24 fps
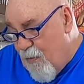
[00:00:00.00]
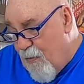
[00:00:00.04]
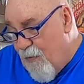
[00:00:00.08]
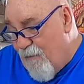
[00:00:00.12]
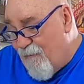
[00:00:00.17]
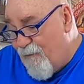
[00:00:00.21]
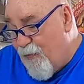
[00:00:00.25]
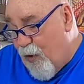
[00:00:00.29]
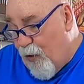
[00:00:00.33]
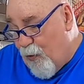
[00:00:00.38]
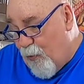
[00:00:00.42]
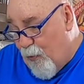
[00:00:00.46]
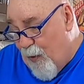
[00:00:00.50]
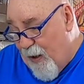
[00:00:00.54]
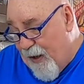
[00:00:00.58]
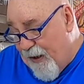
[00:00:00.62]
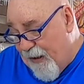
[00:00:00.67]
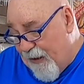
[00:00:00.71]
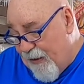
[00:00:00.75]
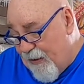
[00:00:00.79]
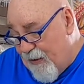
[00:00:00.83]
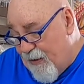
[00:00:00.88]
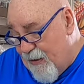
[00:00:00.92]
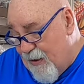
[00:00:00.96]
Vault
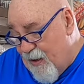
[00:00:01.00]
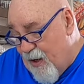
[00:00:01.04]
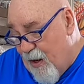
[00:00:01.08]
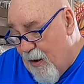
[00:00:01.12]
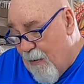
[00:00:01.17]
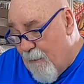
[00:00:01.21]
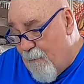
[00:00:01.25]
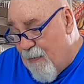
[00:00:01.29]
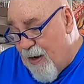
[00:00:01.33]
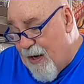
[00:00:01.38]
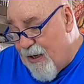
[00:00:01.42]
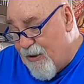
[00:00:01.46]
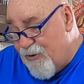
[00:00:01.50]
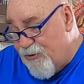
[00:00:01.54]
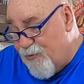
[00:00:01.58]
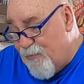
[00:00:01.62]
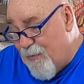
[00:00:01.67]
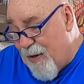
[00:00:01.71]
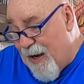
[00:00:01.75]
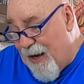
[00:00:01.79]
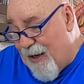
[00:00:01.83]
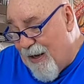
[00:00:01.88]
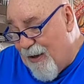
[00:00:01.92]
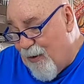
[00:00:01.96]
Wagon.
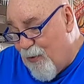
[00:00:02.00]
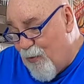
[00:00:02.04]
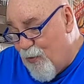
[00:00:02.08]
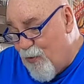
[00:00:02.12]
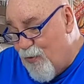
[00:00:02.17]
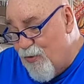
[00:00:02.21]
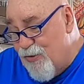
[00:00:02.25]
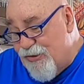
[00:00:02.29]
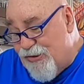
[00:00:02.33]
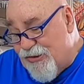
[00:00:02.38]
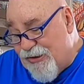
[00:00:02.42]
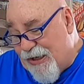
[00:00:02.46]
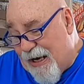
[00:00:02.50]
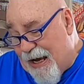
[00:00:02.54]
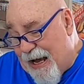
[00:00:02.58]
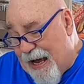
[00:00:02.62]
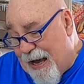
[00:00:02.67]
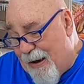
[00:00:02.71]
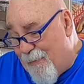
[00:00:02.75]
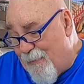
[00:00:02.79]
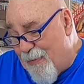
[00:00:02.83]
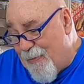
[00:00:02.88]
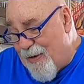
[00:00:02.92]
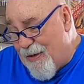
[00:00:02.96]
Marshmallow,
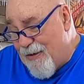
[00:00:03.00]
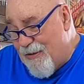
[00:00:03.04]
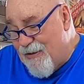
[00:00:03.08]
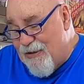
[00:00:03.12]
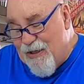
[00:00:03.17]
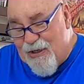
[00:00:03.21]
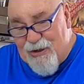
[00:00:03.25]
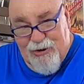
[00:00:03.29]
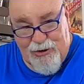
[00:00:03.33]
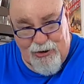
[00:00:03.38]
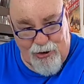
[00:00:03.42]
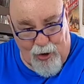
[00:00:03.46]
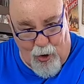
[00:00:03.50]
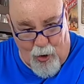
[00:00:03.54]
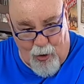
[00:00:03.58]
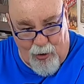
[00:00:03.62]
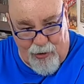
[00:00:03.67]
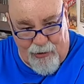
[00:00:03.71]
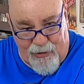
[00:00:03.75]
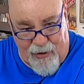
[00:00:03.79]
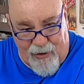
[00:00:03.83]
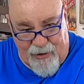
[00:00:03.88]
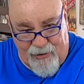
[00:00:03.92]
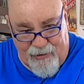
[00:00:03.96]
jam and
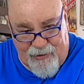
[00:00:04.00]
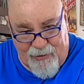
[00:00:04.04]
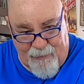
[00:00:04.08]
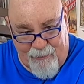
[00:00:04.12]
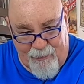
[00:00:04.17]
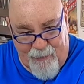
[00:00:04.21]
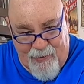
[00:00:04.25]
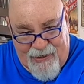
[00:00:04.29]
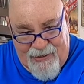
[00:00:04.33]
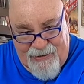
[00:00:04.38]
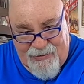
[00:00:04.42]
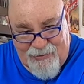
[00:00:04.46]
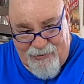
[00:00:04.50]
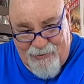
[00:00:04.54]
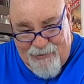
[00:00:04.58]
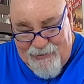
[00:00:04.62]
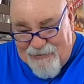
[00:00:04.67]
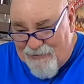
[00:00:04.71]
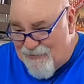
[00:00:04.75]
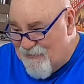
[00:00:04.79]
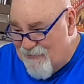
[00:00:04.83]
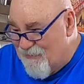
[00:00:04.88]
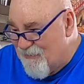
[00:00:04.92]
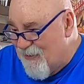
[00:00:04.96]
chocolate
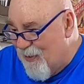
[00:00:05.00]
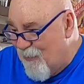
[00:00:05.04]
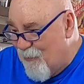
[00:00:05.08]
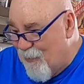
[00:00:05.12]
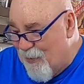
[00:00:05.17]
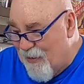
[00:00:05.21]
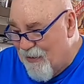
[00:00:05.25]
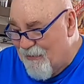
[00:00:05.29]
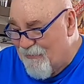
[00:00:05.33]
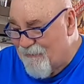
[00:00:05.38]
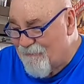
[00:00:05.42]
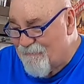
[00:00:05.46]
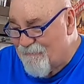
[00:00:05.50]
pastry sour.